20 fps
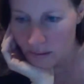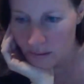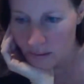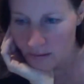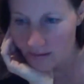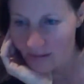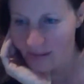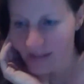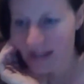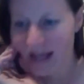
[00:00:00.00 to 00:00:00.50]

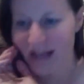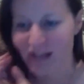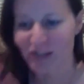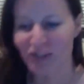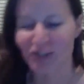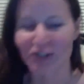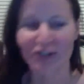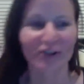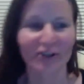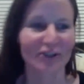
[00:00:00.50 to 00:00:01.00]
Yeah,
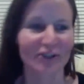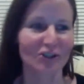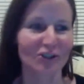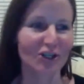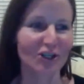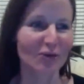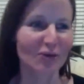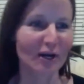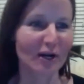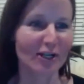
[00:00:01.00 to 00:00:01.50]
Drew,
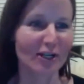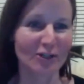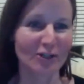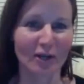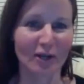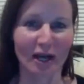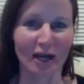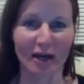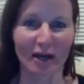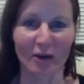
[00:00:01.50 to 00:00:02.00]
where'd you
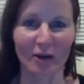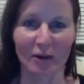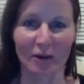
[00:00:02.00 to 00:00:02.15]
go?